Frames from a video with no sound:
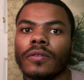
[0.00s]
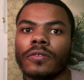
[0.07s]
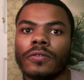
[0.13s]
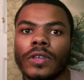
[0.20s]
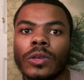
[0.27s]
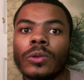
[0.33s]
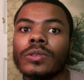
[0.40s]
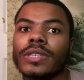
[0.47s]

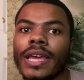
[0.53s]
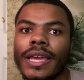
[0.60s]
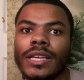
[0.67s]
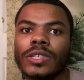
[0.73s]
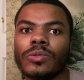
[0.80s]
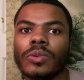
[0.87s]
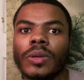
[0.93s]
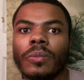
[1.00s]
few
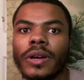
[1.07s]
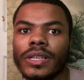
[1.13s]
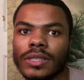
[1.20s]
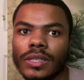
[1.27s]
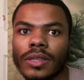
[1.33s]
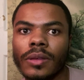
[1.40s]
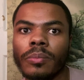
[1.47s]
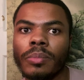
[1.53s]
days we went
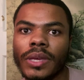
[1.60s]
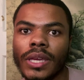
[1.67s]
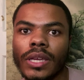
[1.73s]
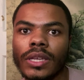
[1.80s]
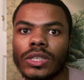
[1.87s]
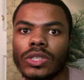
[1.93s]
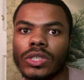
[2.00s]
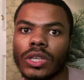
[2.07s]
to the
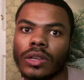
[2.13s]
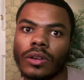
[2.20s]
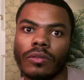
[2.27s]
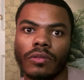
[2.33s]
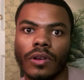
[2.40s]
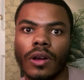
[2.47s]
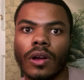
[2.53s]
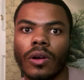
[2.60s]
beach in a
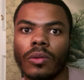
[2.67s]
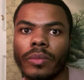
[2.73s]
row,